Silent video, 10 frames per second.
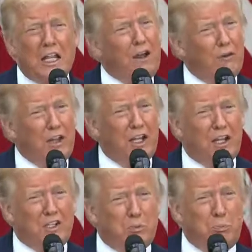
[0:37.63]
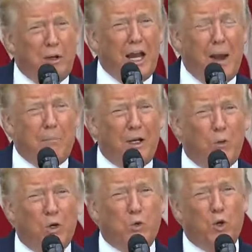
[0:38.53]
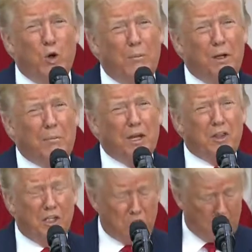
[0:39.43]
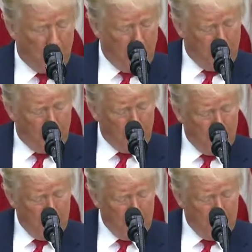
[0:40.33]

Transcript: everything that's been happening, which would normally make things go up.